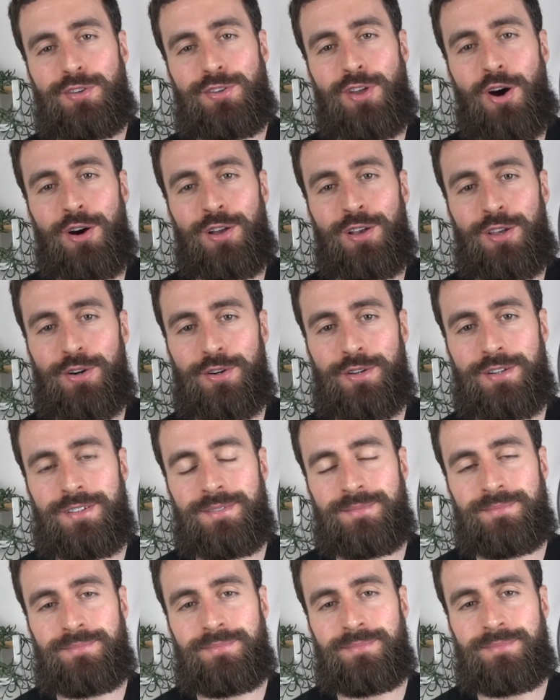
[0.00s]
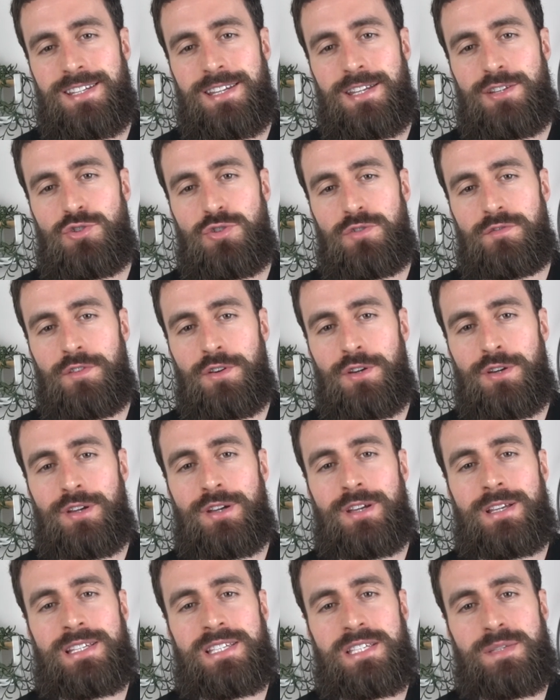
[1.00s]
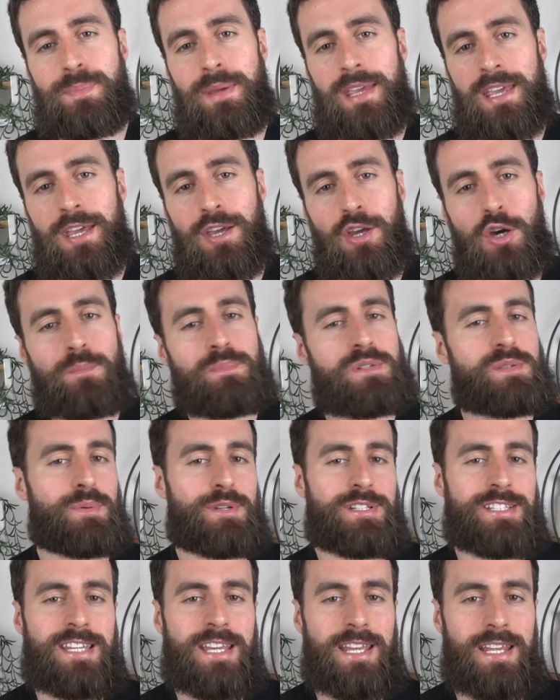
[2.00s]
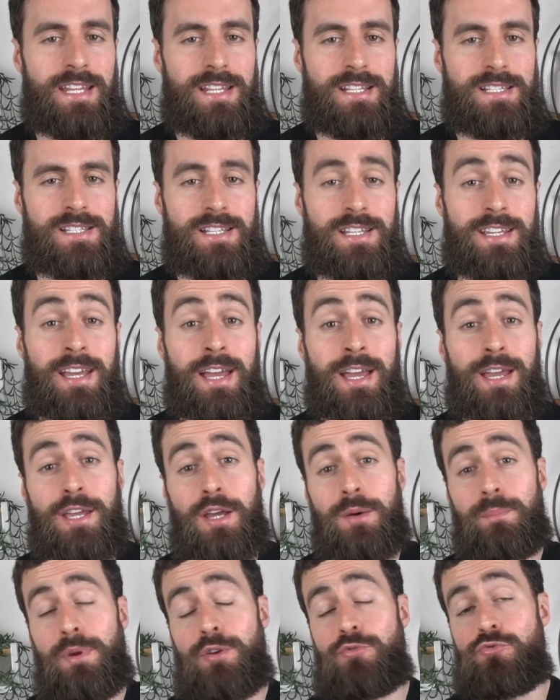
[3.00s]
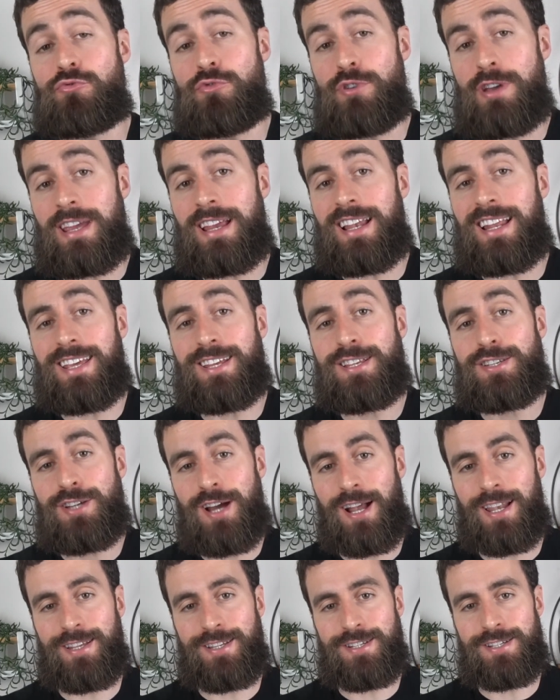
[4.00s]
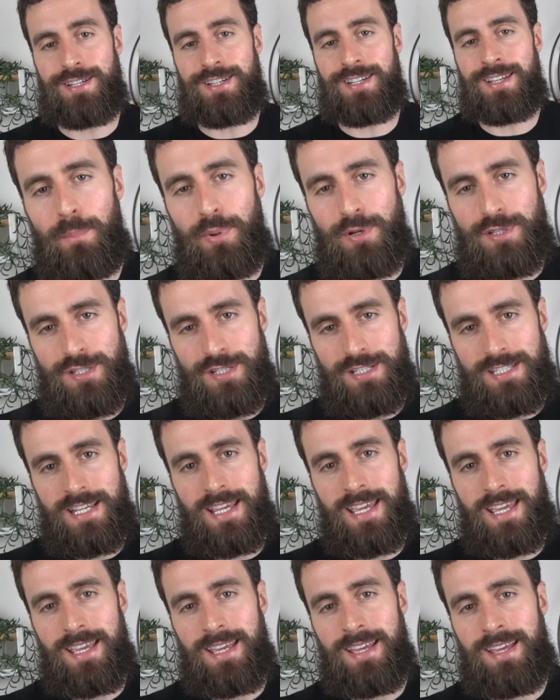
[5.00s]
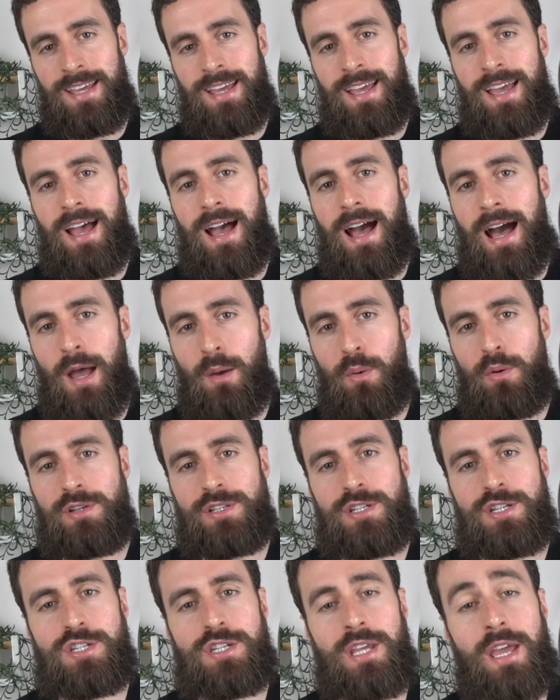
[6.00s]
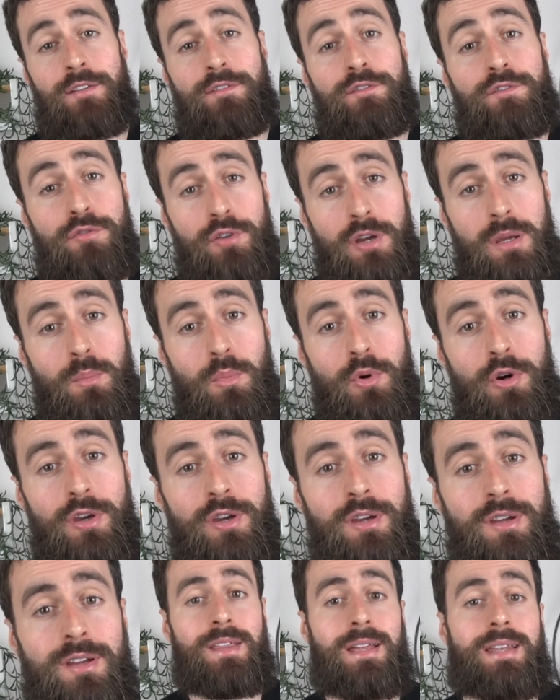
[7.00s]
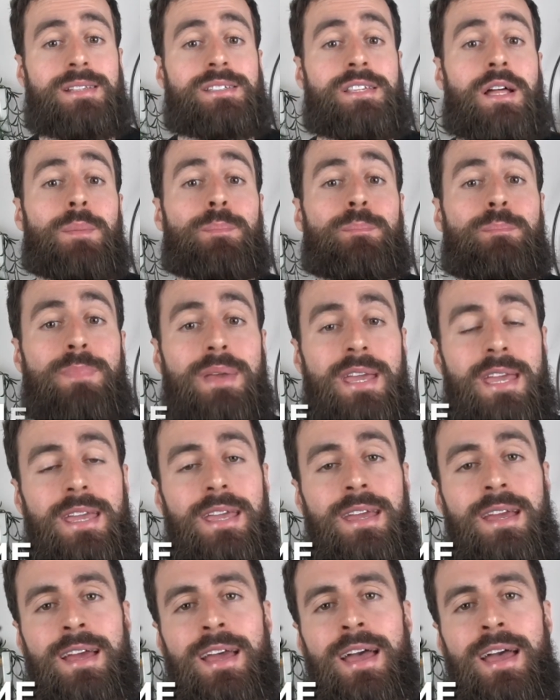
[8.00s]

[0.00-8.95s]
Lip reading: not alone. As an introvert, speaking up spontaneously can be really challenging. But today, I want to share a framework that has helped me